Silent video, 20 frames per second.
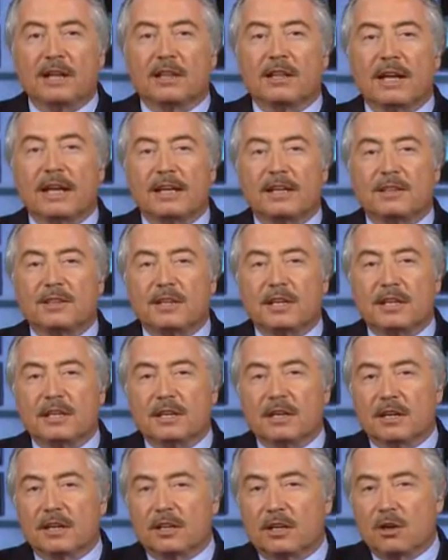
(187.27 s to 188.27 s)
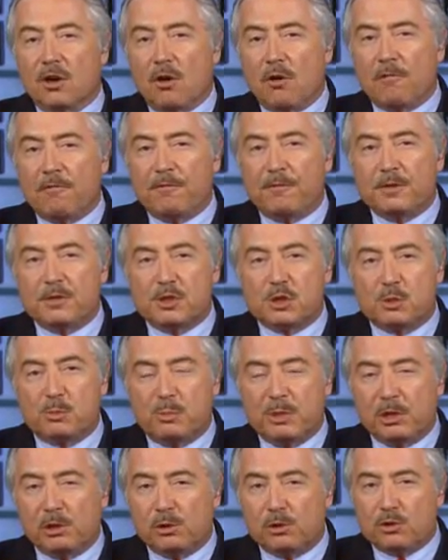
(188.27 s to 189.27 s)
like the Gulf
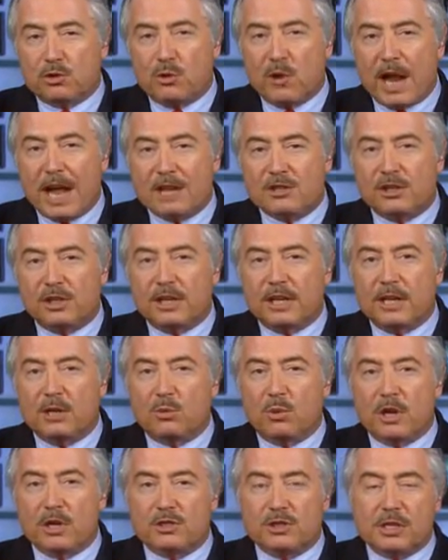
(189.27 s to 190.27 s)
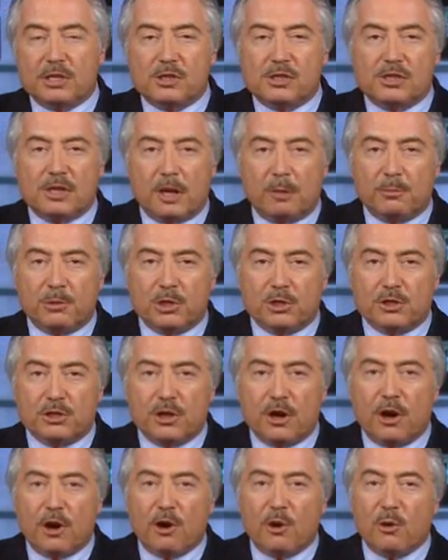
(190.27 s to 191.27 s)
spill tragedy where she stubbed her
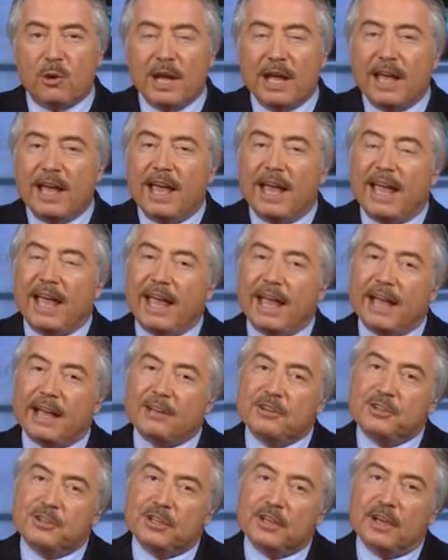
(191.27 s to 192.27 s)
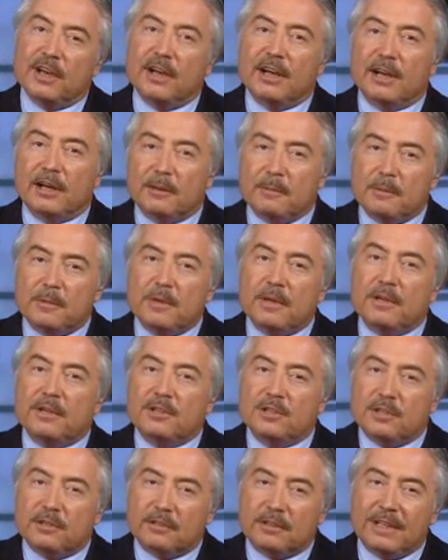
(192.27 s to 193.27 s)
toe. And
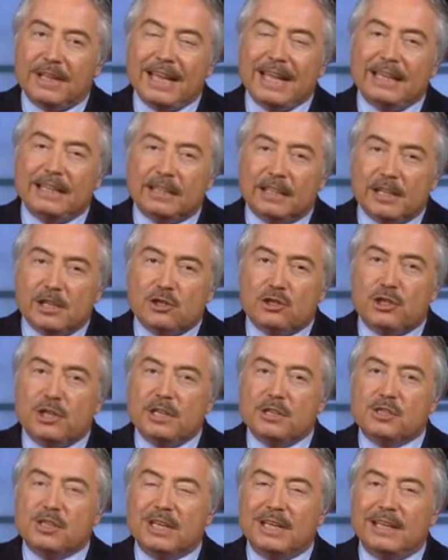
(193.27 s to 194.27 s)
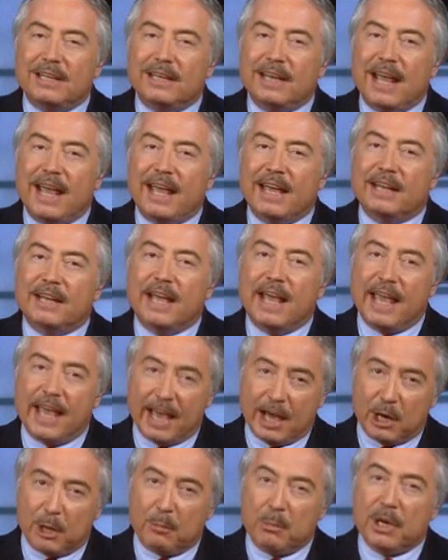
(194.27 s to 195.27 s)
lately she's in an
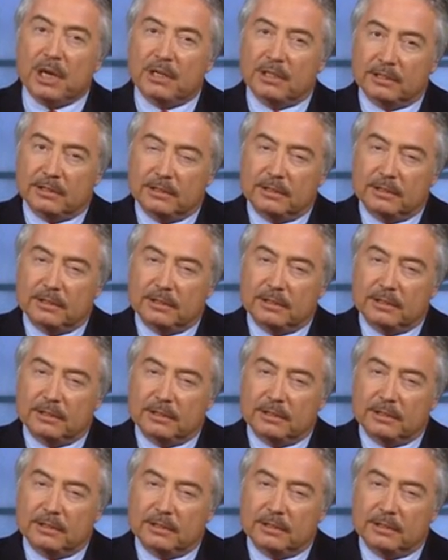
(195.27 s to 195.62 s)
ebb.